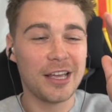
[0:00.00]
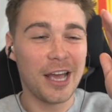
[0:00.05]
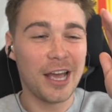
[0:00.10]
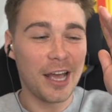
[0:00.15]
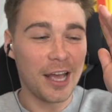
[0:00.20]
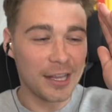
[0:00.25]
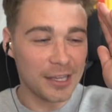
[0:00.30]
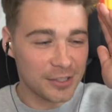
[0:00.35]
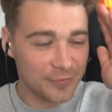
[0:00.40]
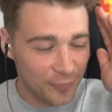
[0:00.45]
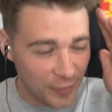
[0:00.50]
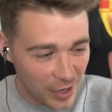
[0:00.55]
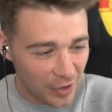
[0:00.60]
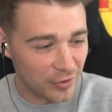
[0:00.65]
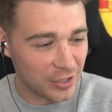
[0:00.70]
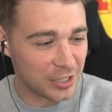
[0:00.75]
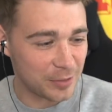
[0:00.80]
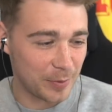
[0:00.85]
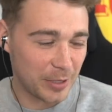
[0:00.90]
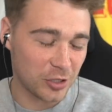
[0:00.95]
a
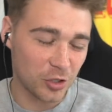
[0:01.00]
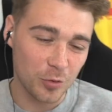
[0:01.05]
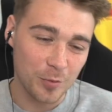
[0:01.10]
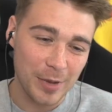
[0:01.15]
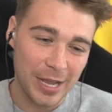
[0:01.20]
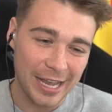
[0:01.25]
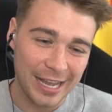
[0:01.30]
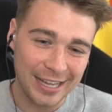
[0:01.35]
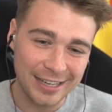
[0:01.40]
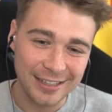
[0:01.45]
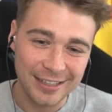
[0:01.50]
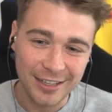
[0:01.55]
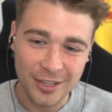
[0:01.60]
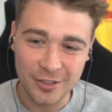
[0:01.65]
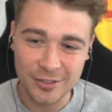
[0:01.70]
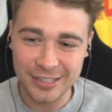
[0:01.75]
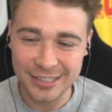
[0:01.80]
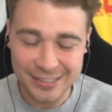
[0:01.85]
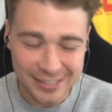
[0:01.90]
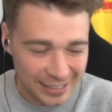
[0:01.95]
very special man
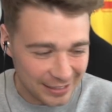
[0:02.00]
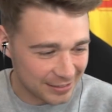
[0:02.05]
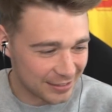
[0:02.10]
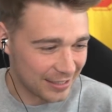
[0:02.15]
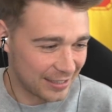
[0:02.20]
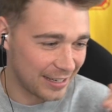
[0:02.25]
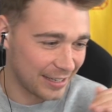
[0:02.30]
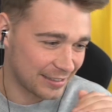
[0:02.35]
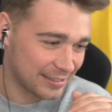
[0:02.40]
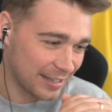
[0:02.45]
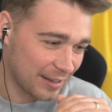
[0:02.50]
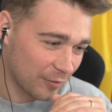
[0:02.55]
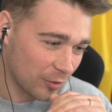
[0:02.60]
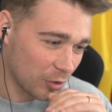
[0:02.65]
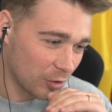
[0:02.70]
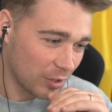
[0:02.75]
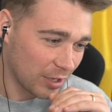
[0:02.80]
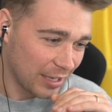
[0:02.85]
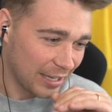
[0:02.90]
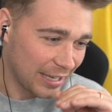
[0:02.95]
who's going to take us to the next
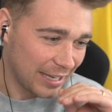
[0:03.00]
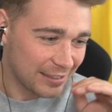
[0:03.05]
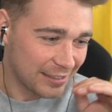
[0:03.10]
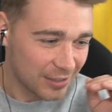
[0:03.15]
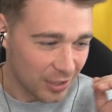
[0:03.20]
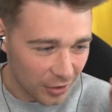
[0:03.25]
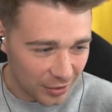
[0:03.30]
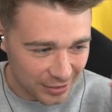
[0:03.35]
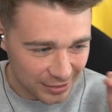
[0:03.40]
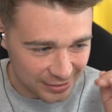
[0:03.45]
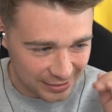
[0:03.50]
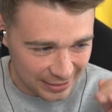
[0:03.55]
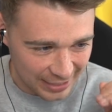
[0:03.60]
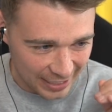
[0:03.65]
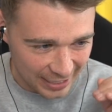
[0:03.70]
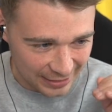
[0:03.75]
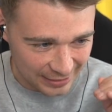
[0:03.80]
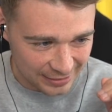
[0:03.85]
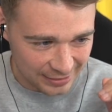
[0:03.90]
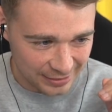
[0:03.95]
level. He's got the
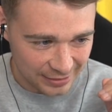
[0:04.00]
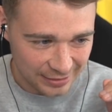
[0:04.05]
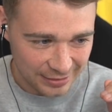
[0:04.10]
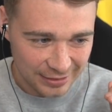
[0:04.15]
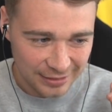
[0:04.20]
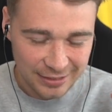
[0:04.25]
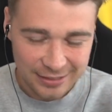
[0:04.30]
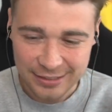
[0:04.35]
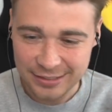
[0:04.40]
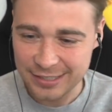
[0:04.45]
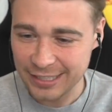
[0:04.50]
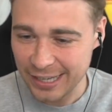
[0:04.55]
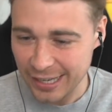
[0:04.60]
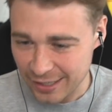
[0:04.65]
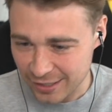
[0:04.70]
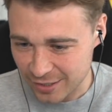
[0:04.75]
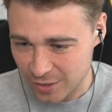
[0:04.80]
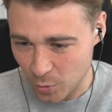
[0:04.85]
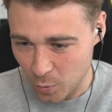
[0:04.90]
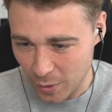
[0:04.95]
stats to get
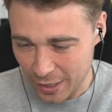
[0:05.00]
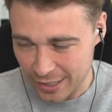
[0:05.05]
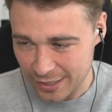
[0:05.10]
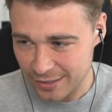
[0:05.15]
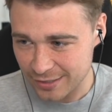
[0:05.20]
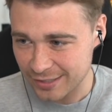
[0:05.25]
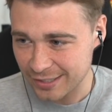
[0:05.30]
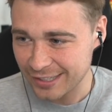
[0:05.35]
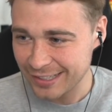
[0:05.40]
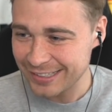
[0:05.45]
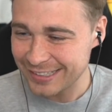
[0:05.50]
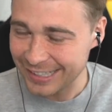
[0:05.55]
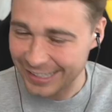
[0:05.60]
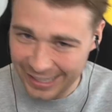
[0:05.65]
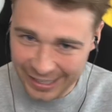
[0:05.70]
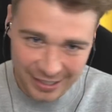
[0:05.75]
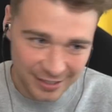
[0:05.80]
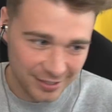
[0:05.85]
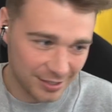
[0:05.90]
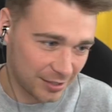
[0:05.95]
us the wins, to
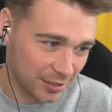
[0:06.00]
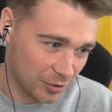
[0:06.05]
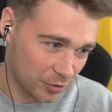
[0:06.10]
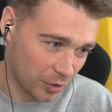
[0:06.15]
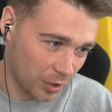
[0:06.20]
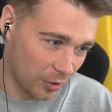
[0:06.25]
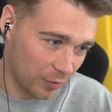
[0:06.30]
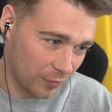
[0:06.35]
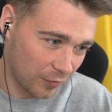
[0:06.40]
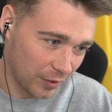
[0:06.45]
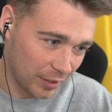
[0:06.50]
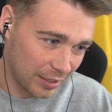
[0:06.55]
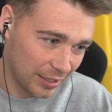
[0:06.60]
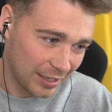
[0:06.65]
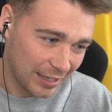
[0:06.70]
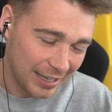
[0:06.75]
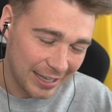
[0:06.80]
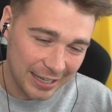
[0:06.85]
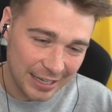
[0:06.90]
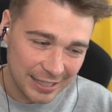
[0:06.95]
get us the trophy.
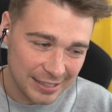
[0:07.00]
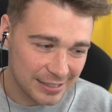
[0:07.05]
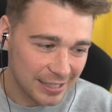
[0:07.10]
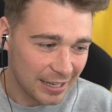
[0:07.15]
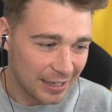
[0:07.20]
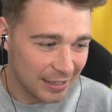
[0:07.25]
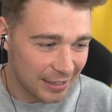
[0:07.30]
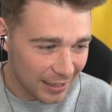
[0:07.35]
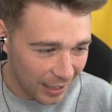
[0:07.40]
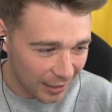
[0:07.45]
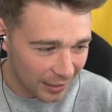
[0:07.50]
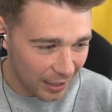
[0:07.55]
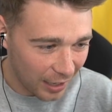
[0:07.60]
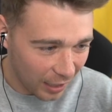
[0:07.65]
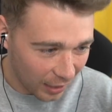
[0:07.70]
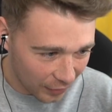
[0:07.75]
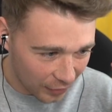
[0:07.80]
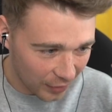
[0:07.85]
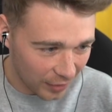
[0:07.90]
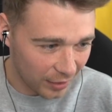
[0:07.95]
It is none
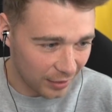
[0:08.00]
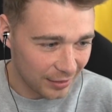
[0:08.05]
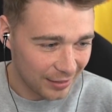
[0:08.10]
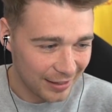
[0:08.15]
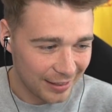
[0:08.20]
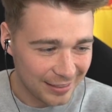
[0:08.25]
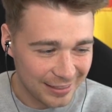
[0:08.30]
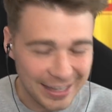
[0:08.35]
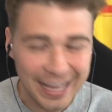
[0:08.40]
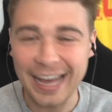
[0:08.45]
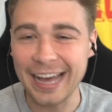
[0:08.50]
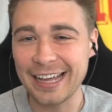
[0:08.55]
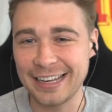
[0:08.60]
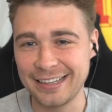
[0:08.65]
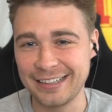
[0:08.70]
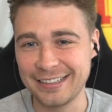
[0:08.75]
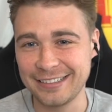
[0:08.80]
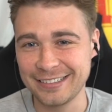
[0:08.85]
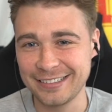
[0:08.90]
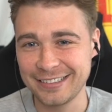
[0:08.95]
other than